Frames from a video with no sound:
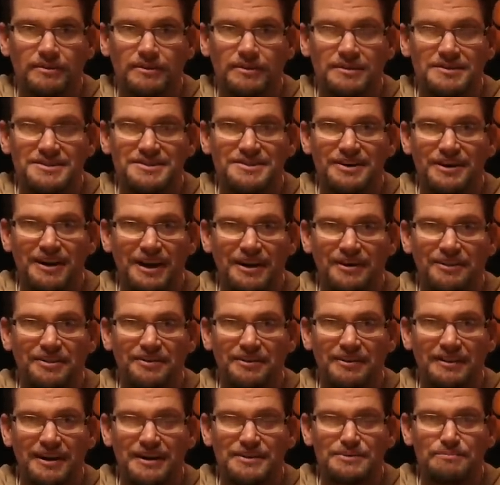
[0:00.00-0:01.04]
to start out at
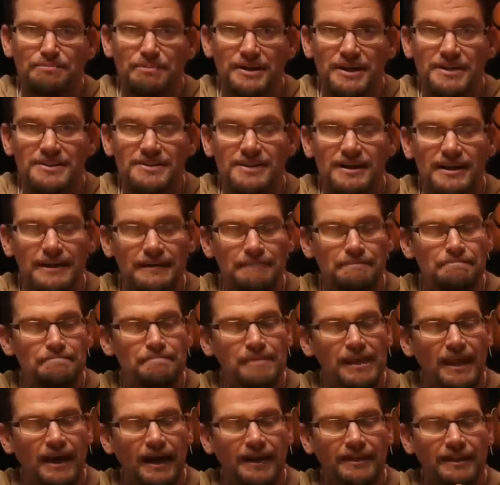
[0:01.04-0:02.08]
three thousand P S I.
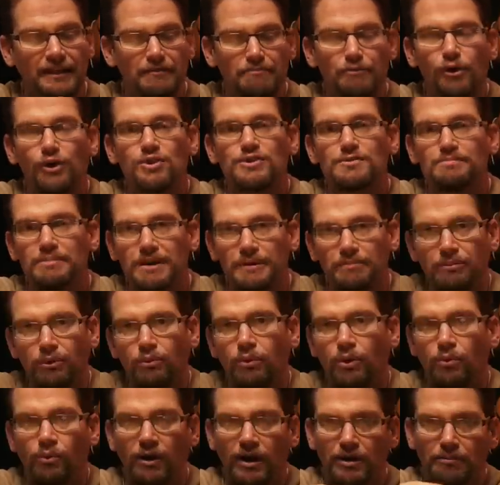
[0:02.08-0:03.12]
I think most people
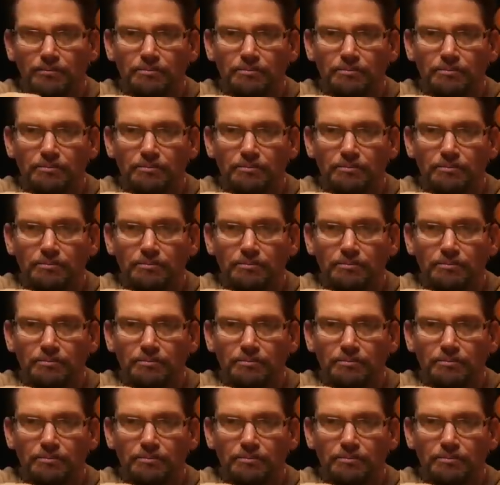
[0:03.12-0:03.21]
will want